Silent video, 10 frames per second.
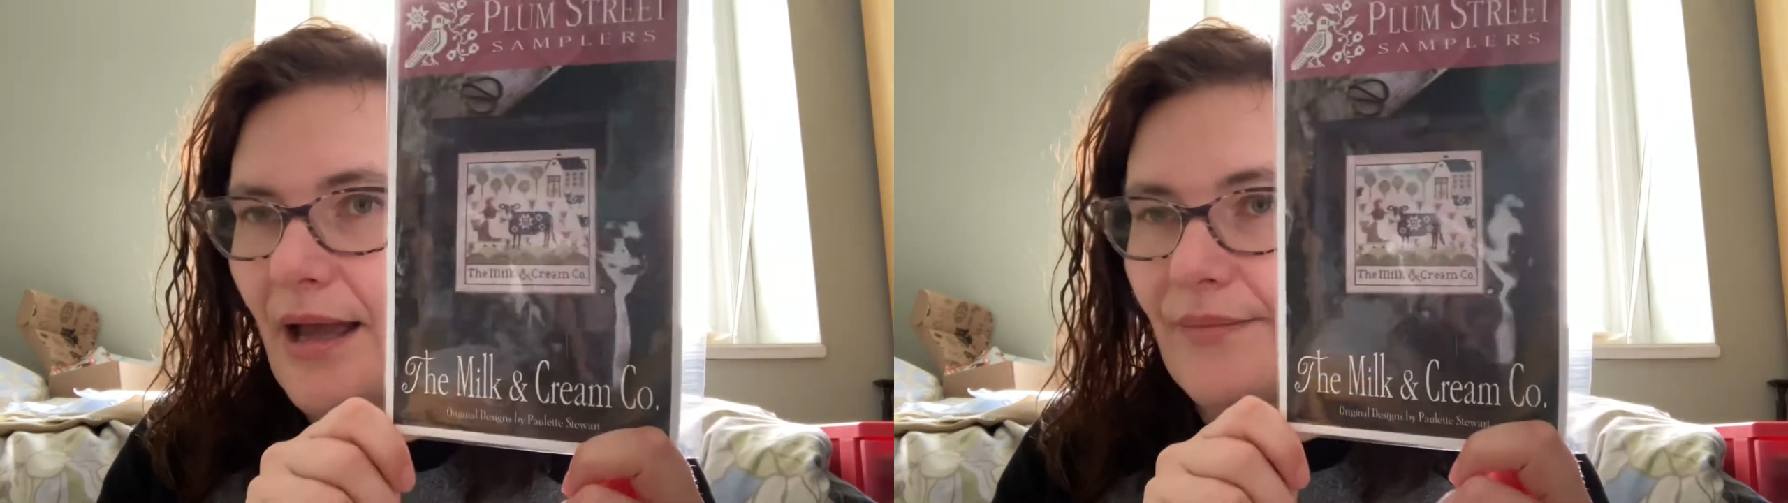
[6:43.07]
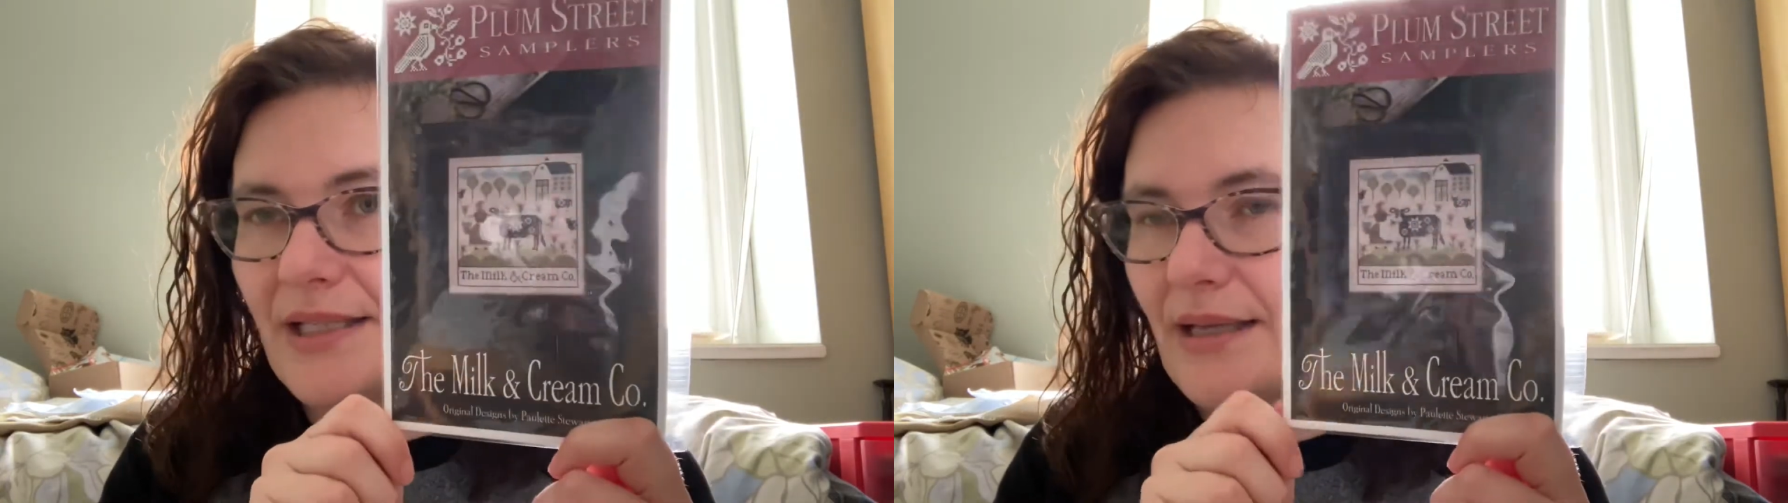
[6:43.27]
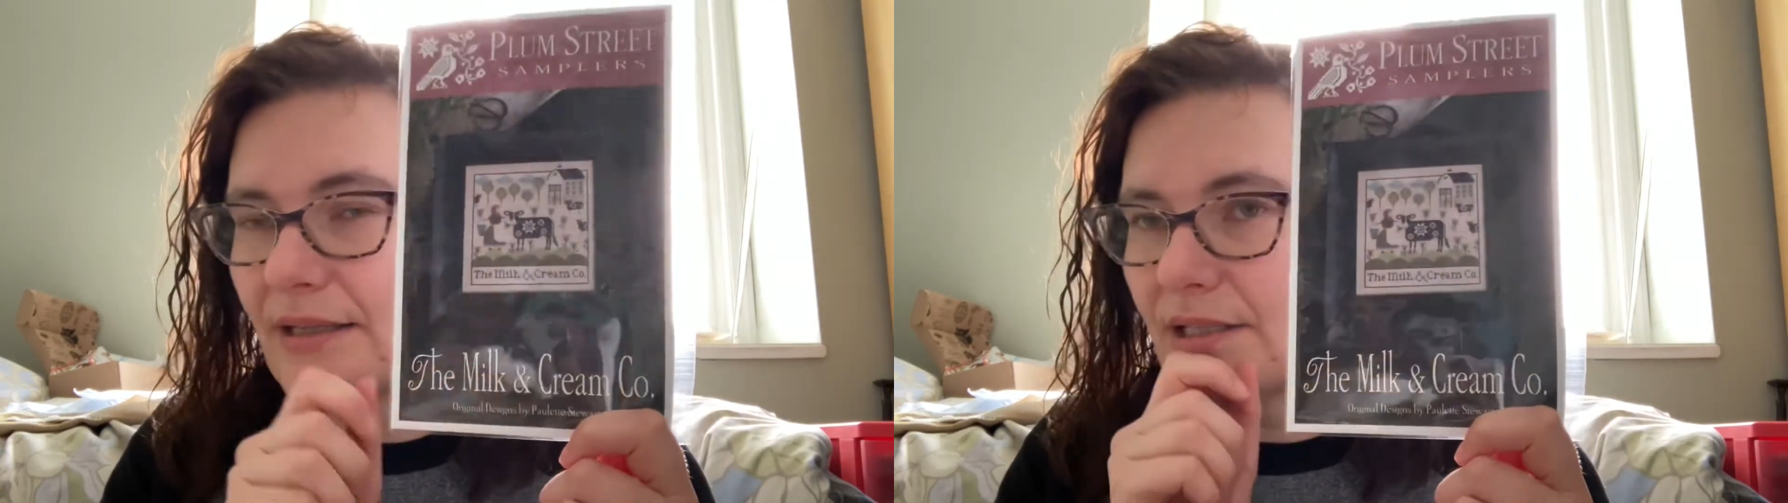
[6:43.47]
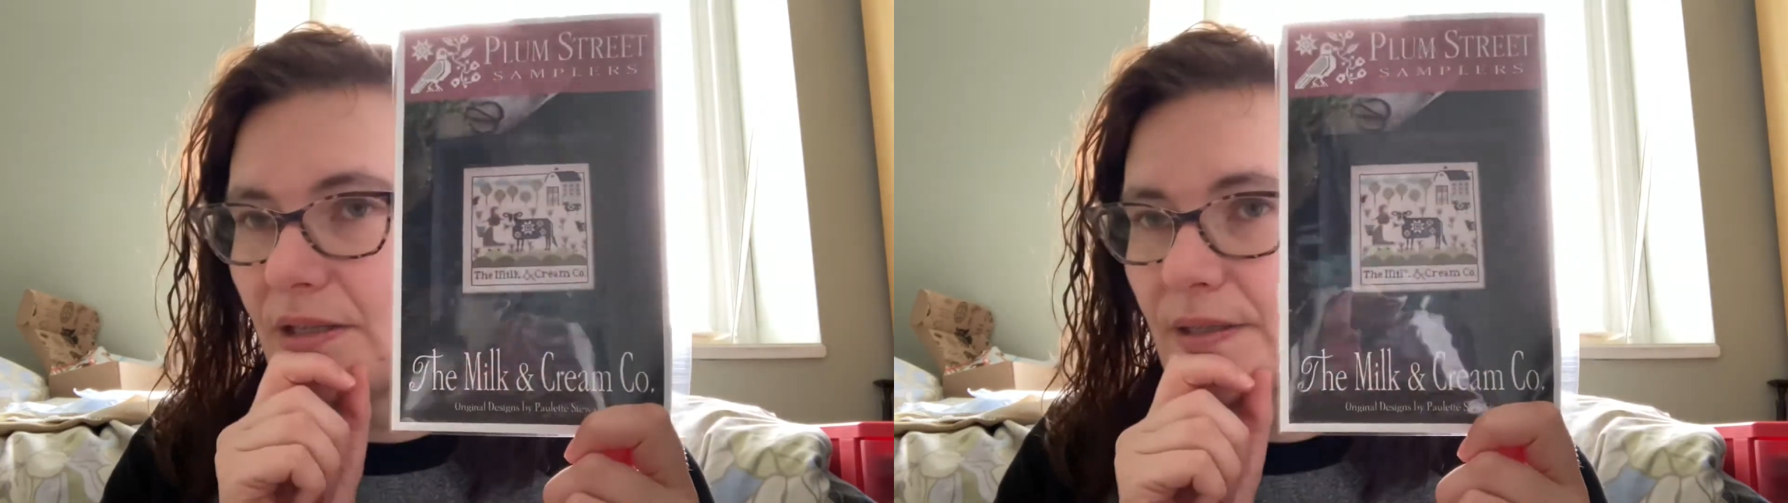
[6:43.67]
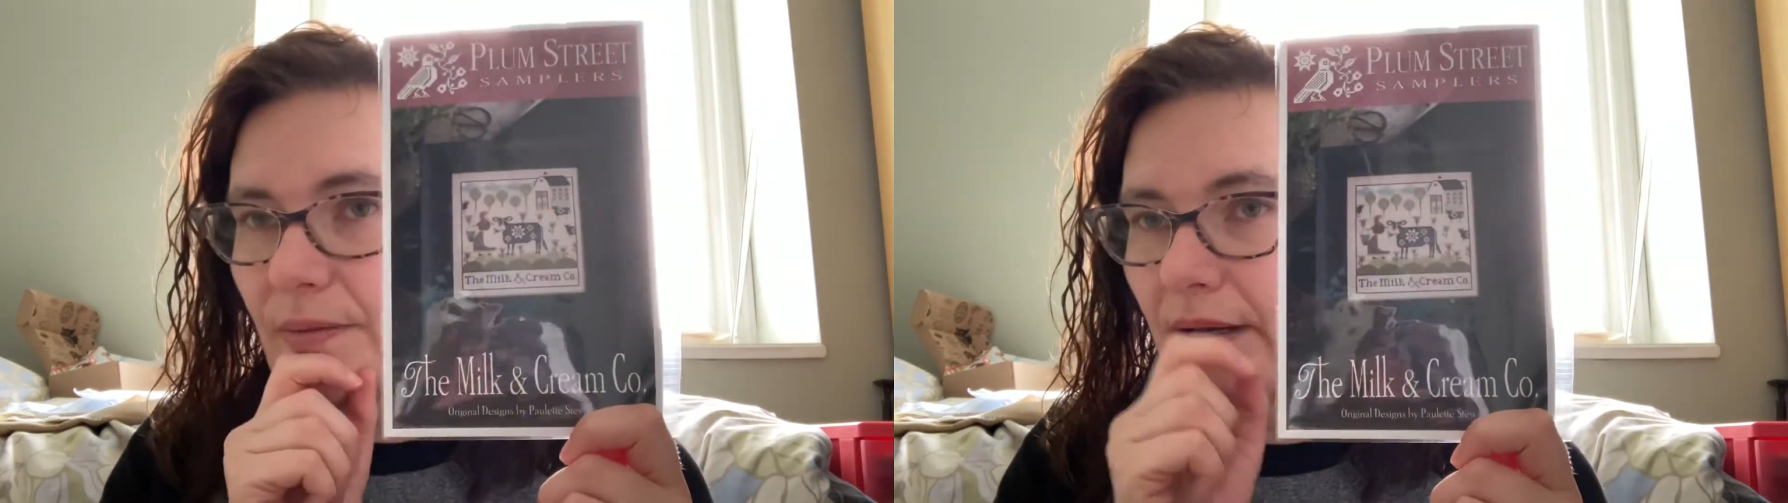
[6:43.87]
I'm excited to do
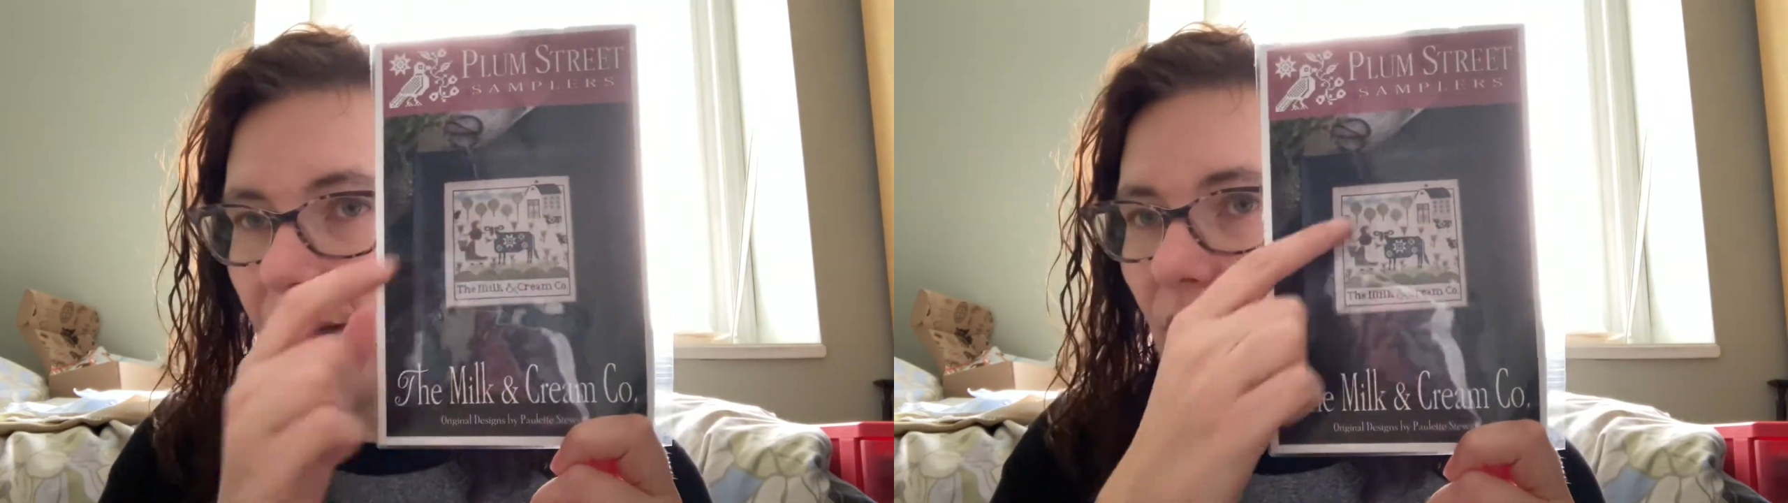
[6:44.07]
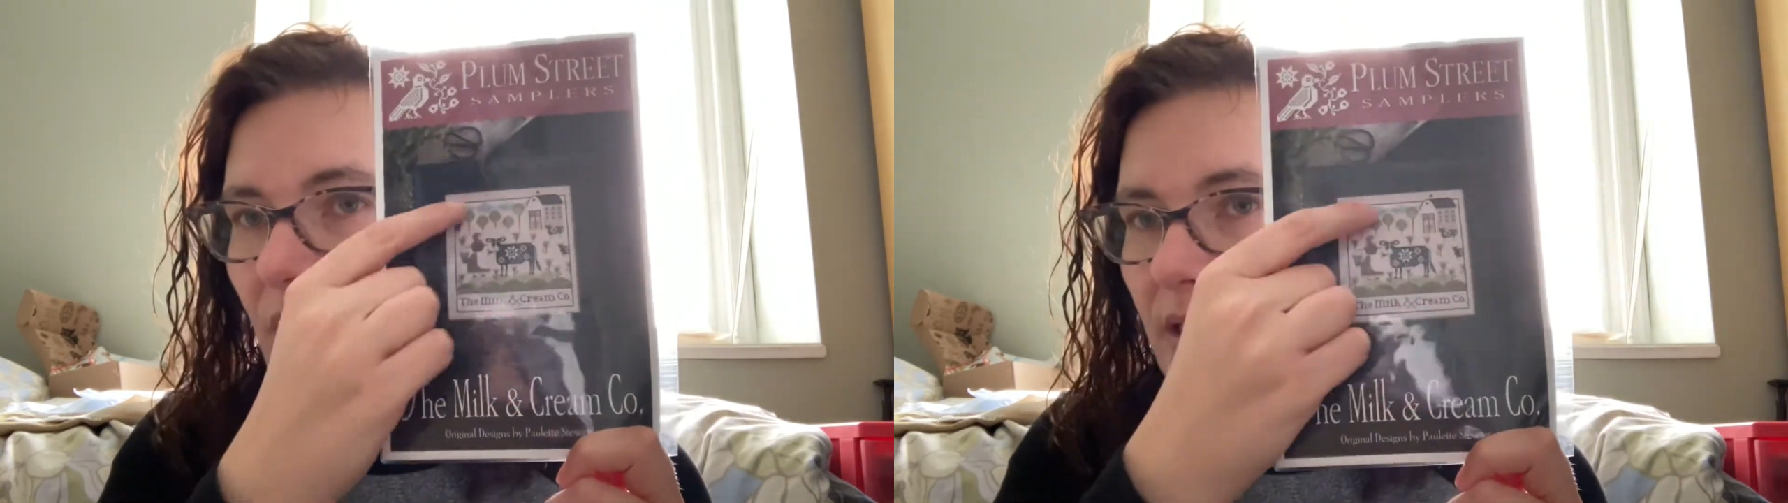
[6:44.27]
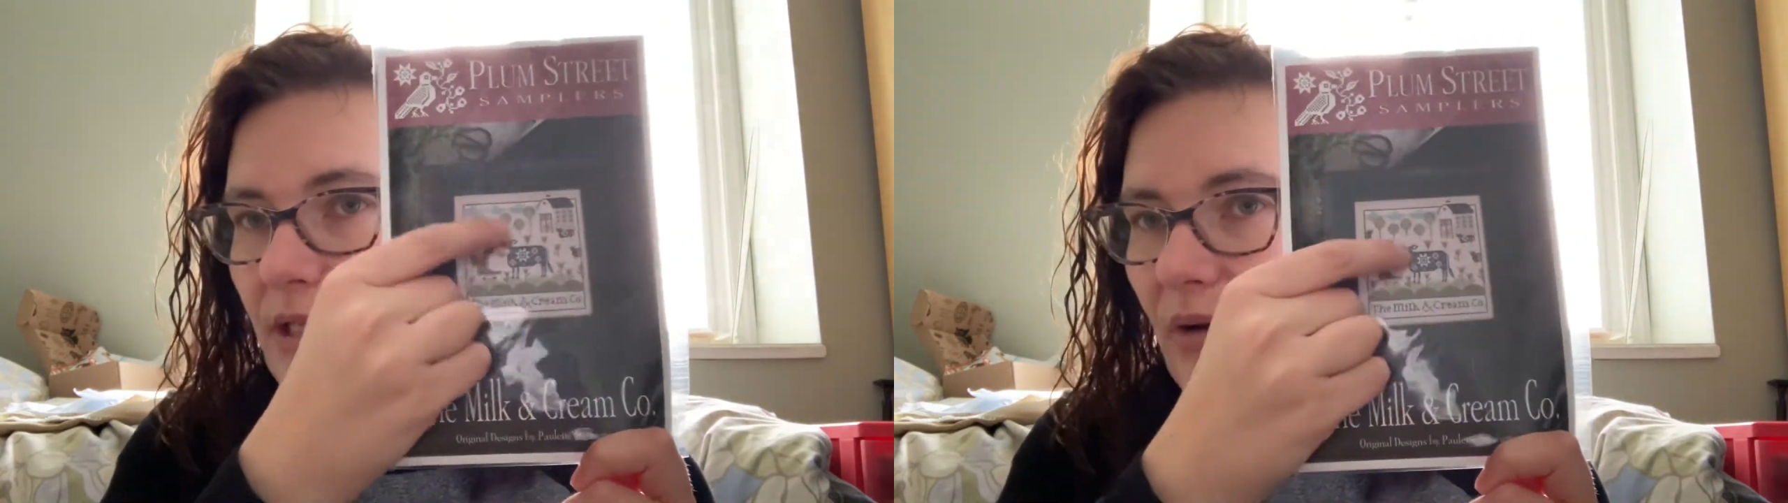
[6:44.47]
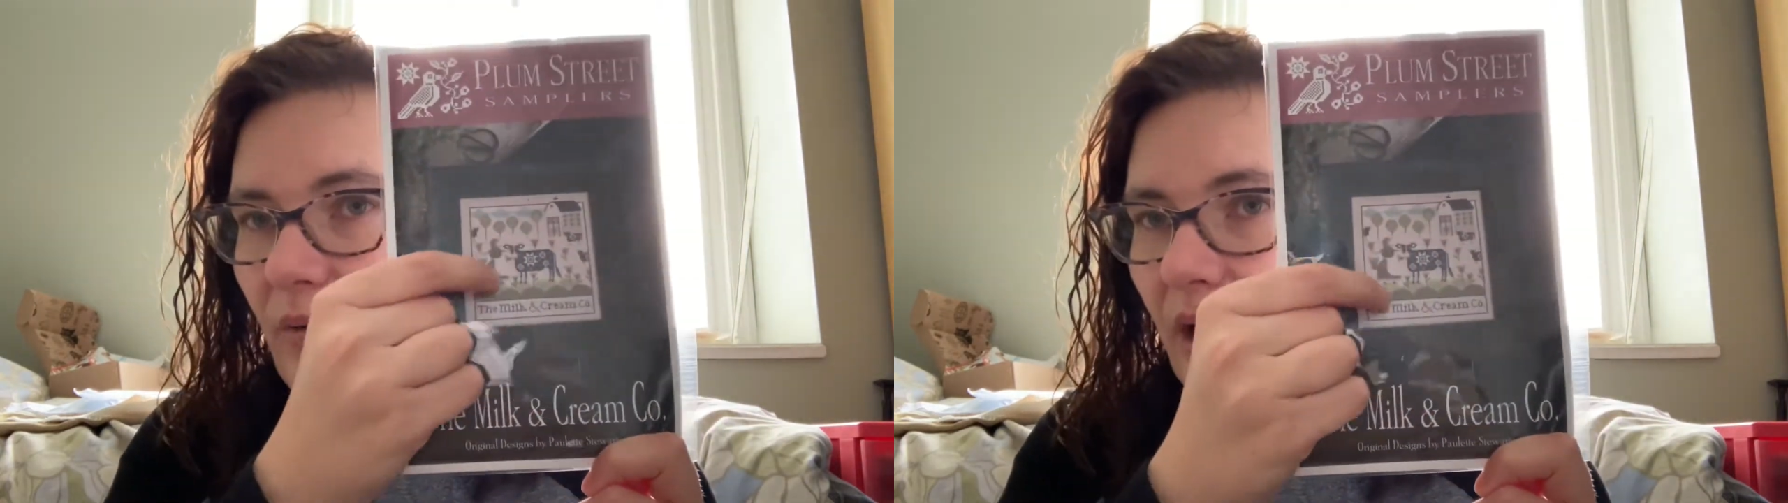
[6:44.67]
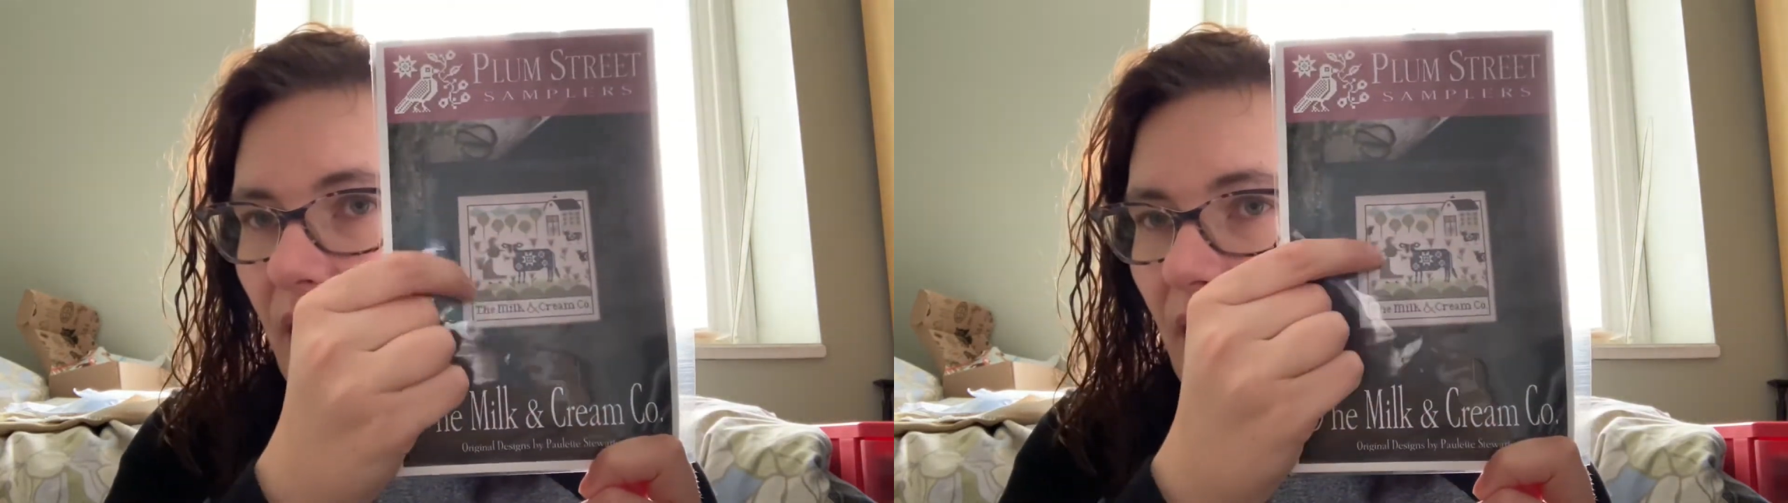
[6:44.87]
this one. I'm going to start working